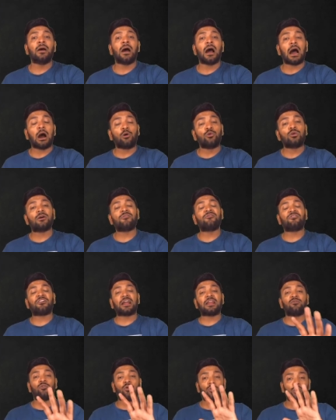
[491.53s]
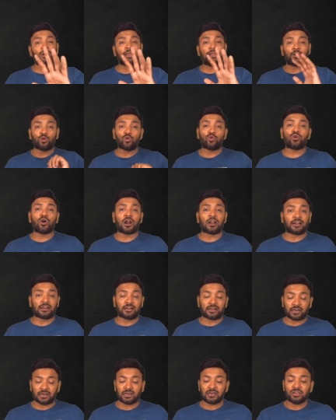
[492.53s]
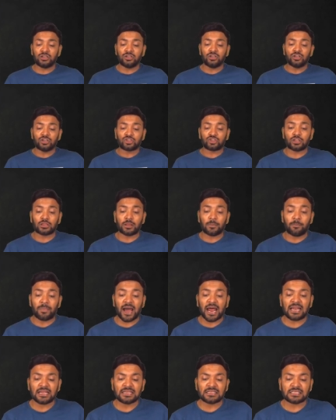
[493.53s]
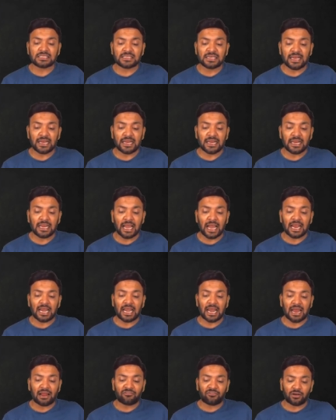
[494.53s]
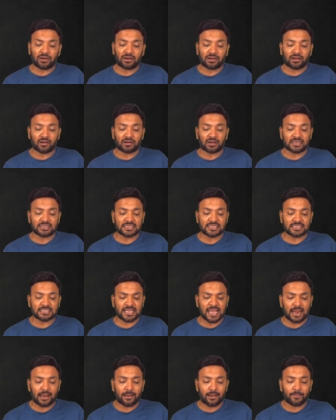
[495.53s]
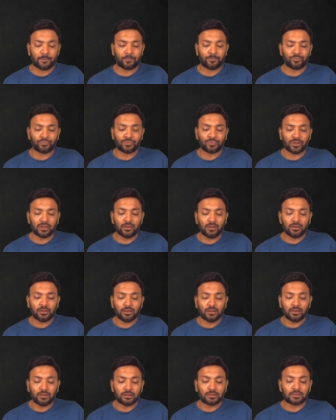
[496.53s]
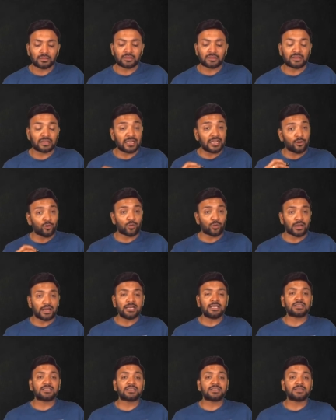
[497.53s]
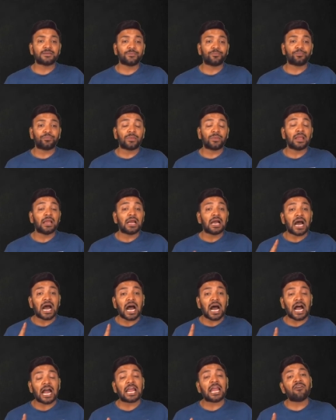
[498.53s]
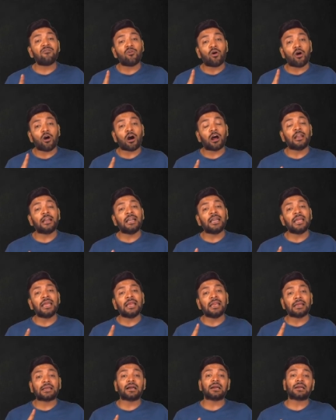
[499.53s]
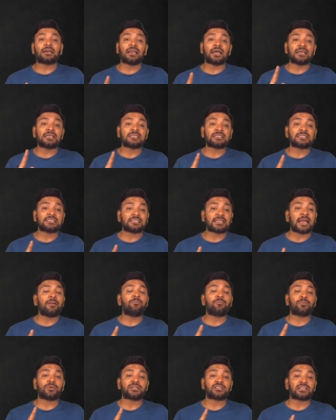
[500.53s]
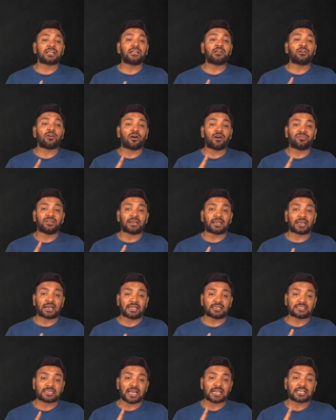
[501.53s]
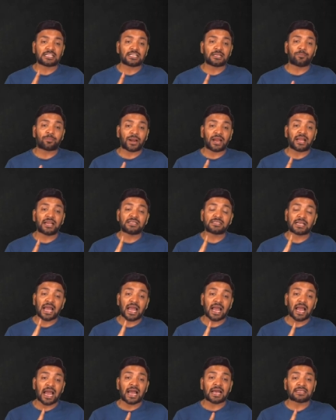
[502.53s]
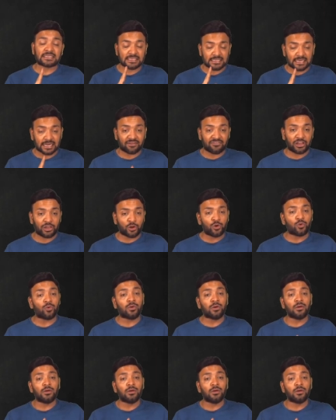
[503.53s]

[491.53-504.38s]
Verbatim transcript: Out of five, only two got returned. So the balance three, I'll have to recognize a sale. Three units. I have already recognized 10% of the transaction price as revenue